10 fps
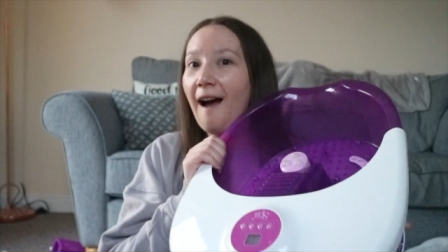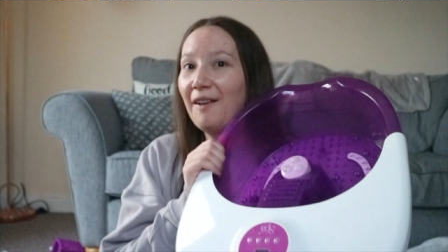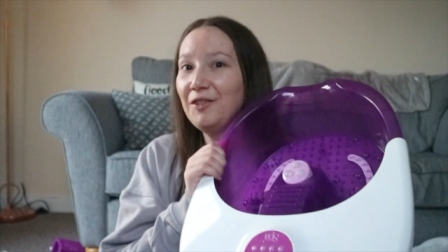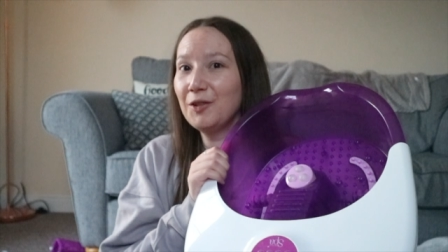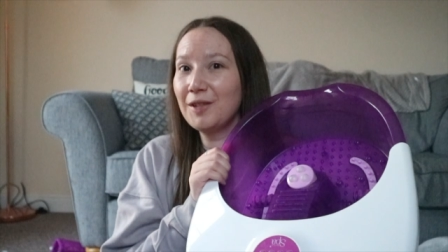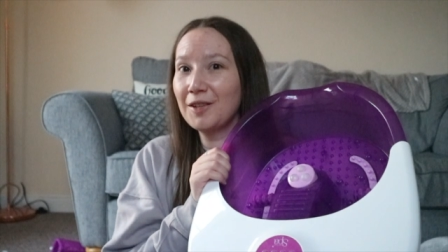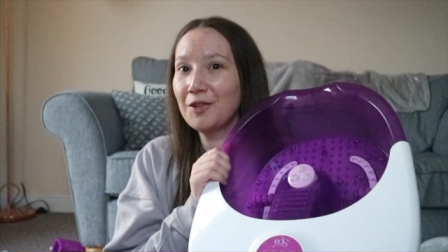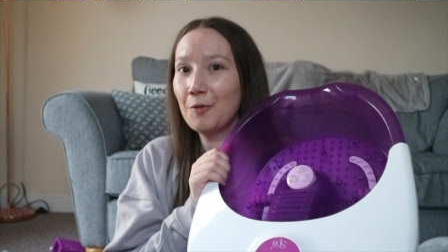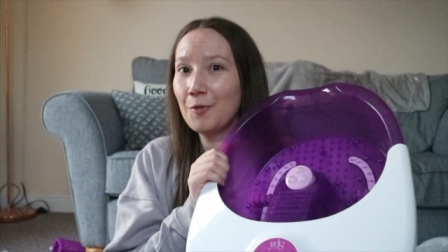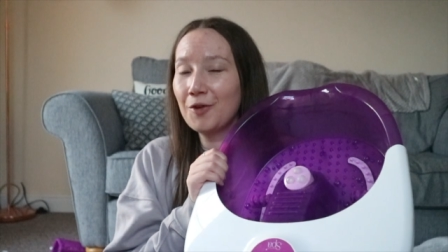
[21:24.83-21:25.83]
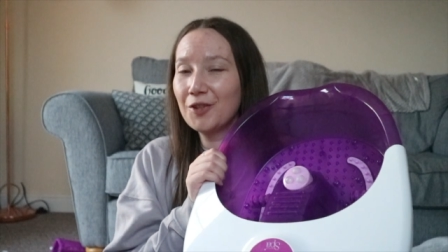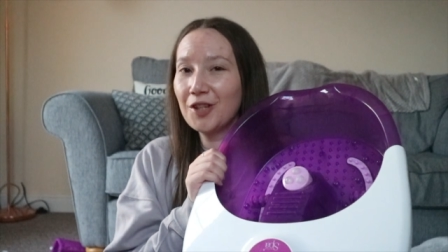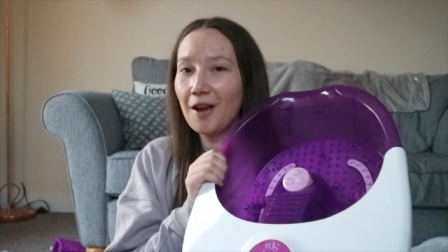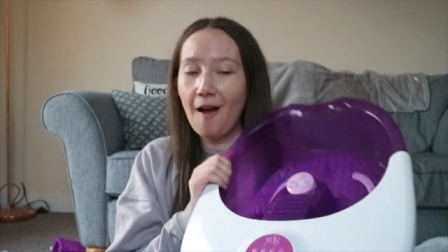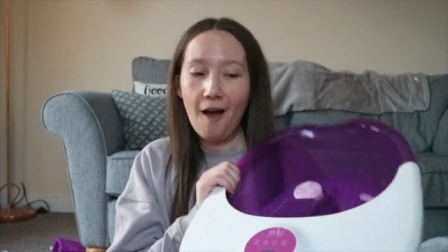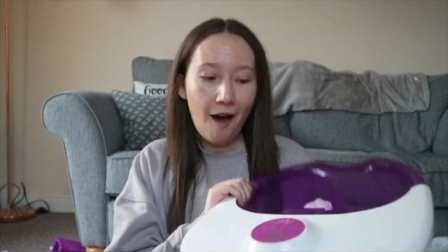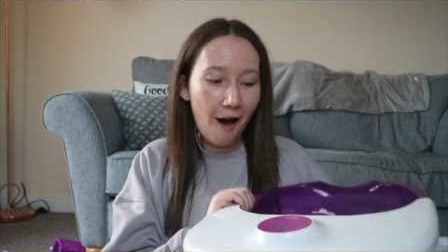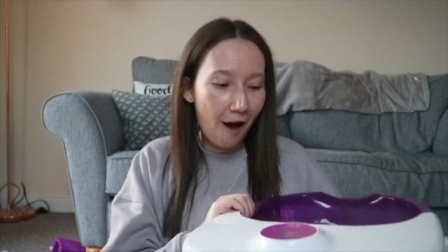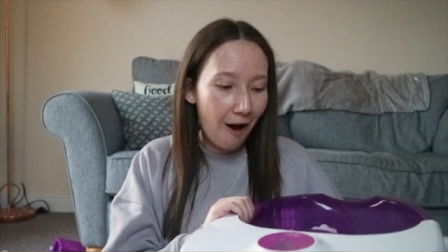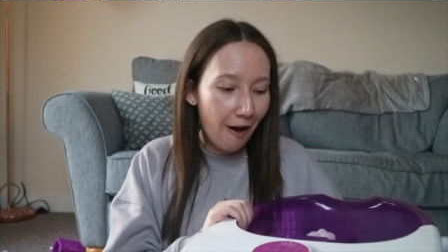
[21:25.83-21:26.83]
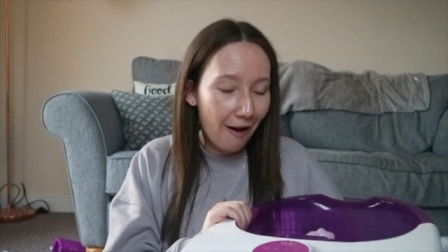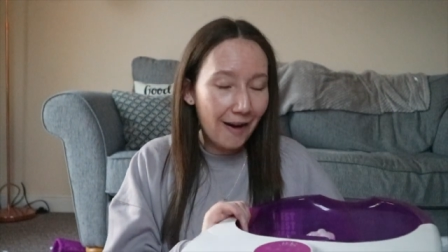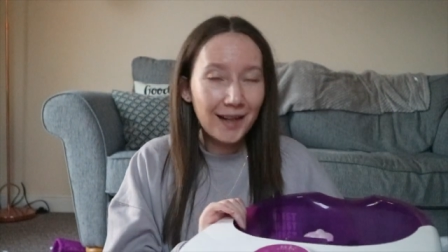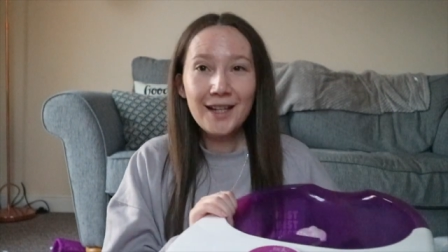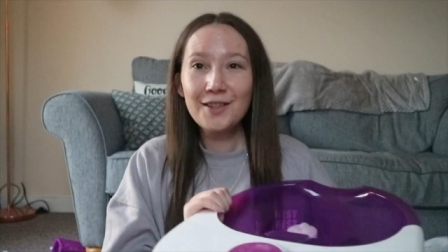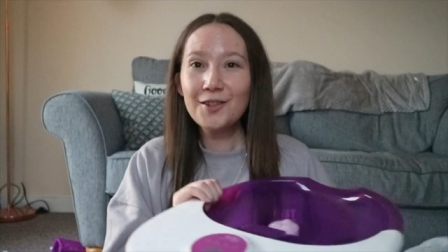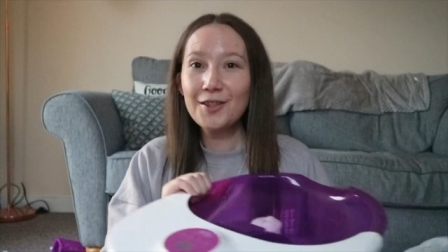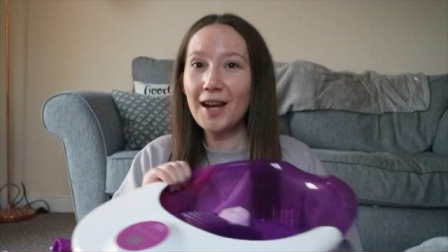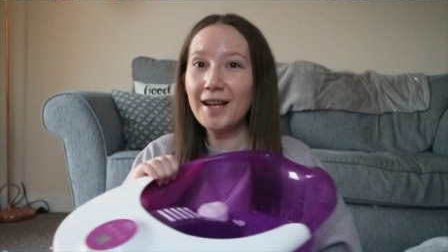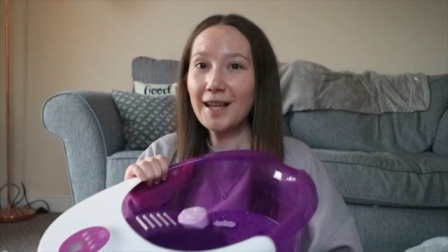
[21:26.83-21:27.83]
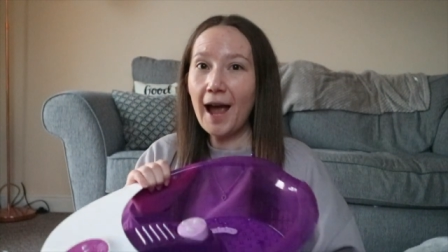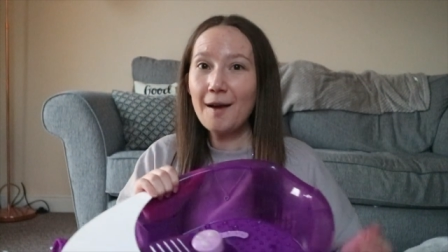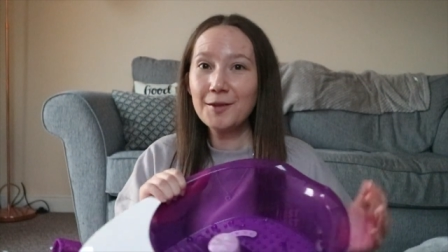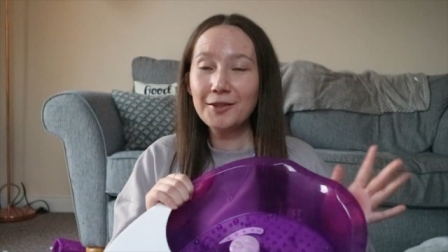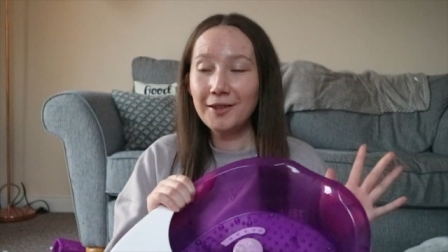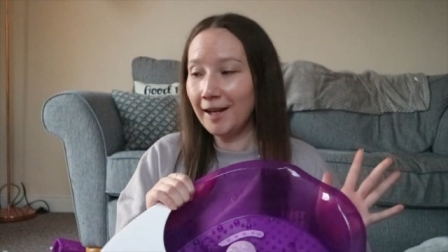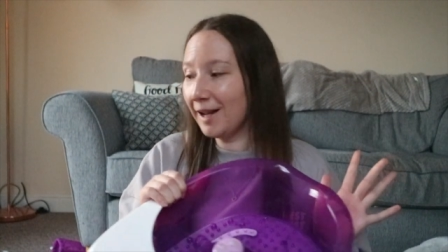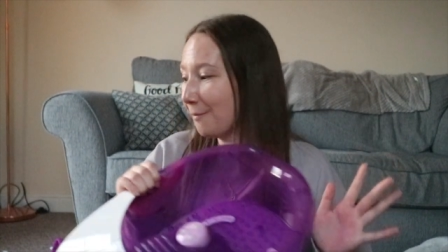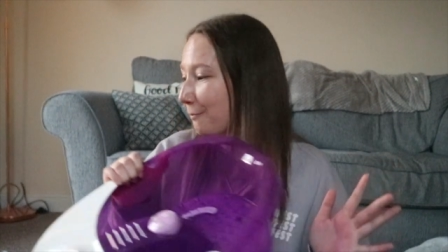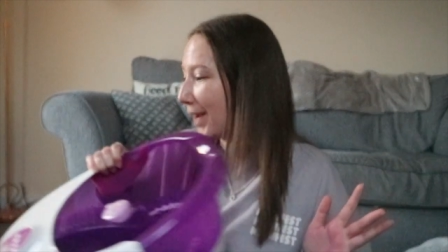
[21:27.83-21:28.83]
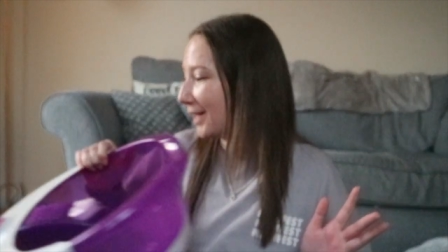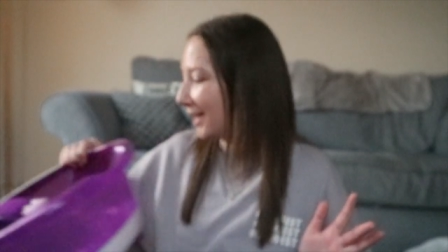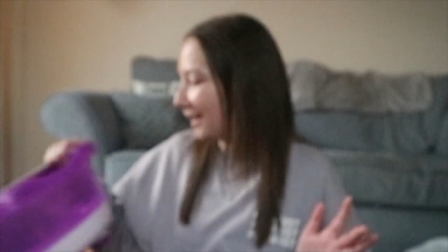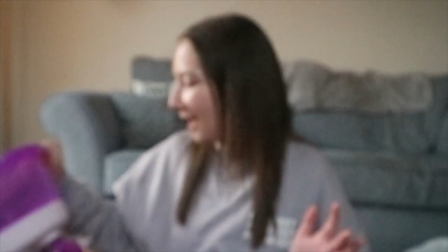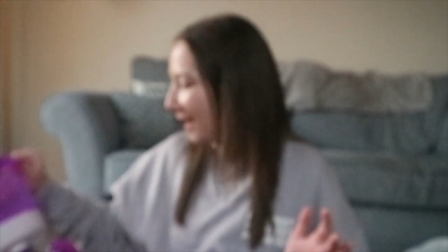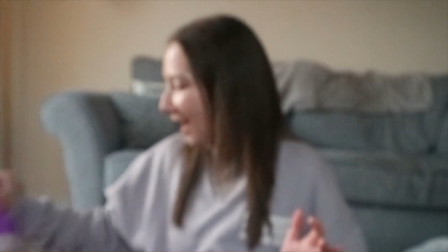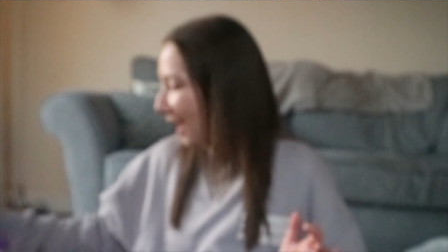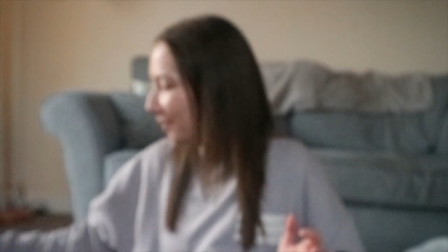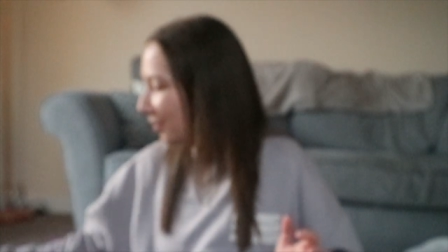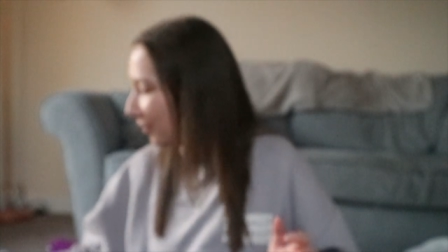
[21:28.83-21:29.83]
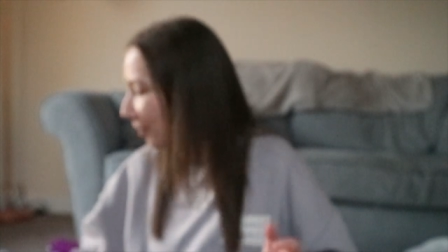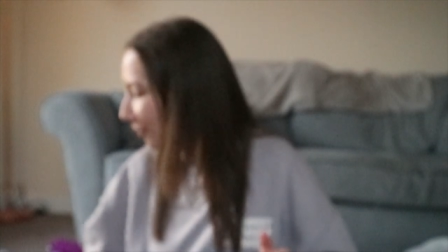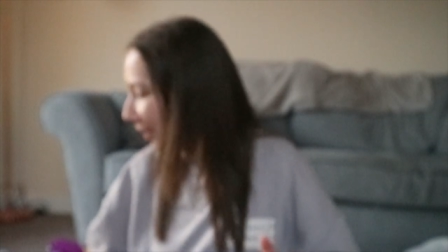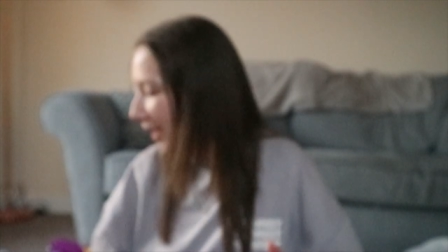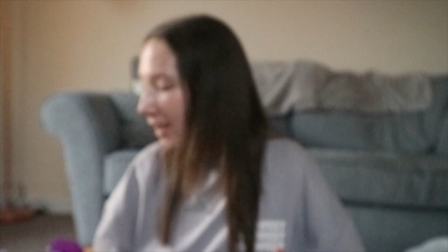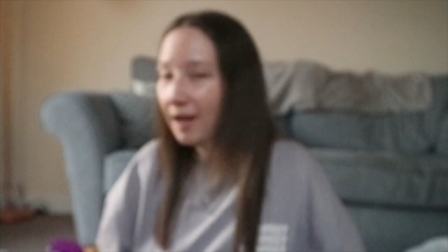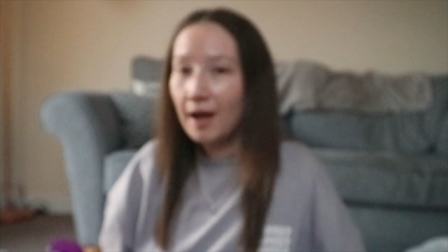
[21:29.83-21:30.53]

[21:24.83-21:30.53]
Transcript: I've used it so much. Oh, it's absolutely amazing. I absolutely love it.